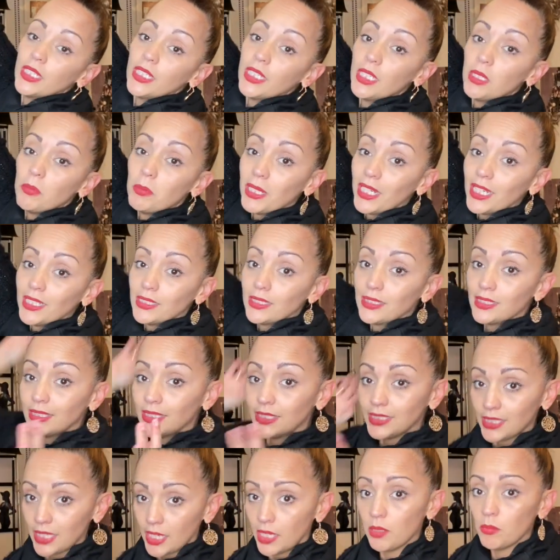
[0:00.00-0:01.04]
keep it at the
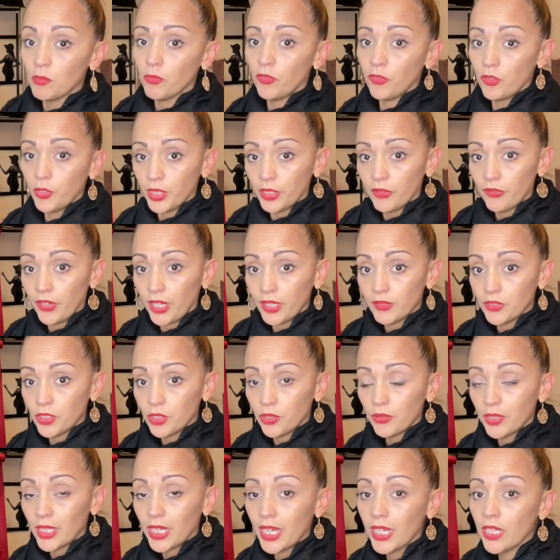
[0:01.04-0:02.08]
same 45
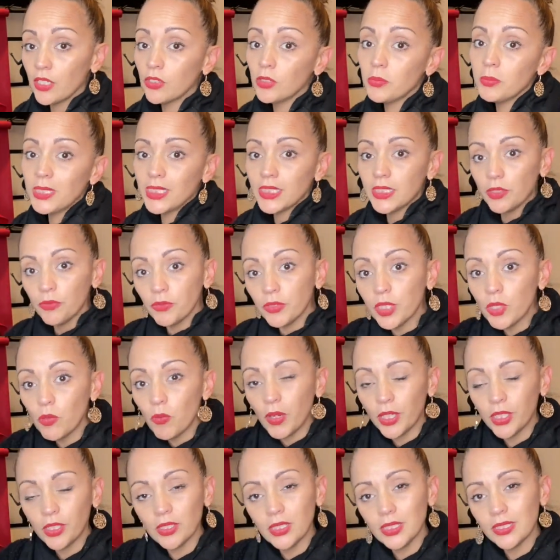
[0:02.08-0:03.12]
degree angle because I really
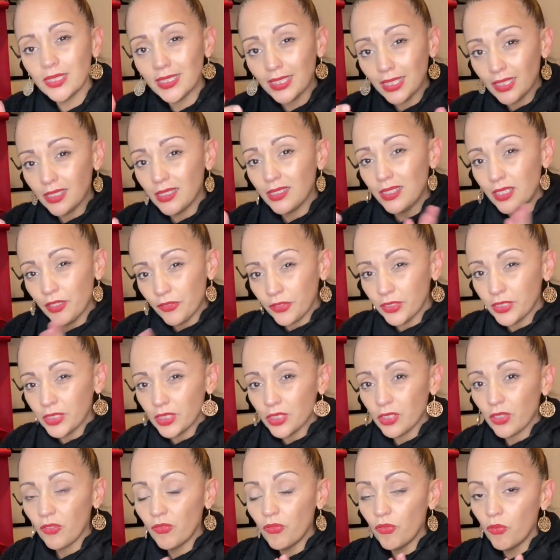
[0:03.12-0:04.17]
want you to see the difference
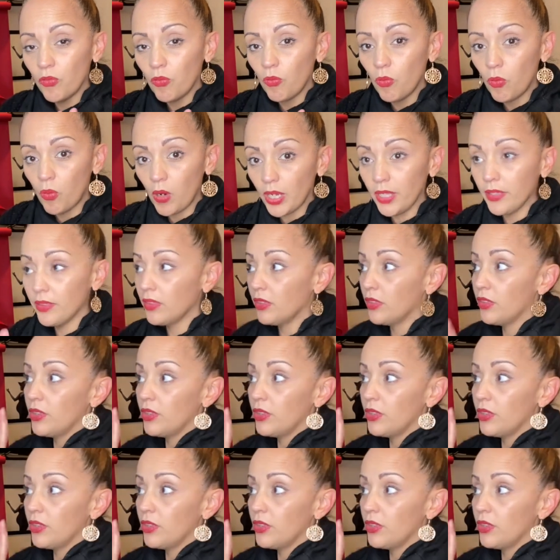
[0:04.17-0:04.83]
of what